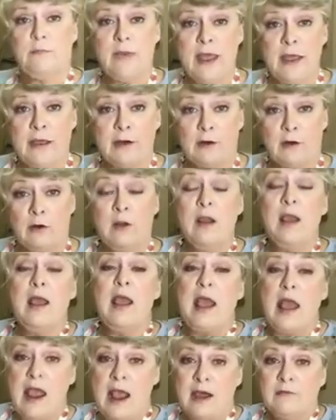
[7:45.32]
better
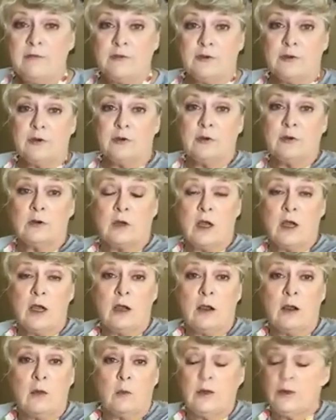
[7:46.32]
after
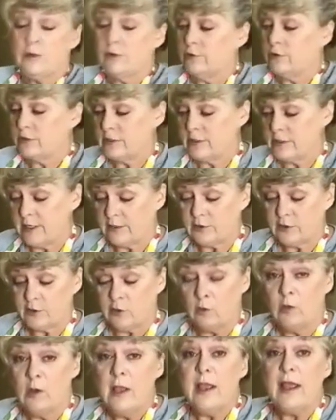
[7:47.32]
uh, we do the
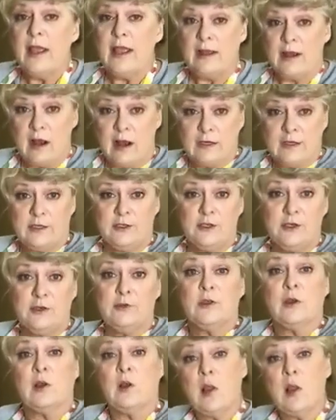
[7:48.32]
stencil and I can do the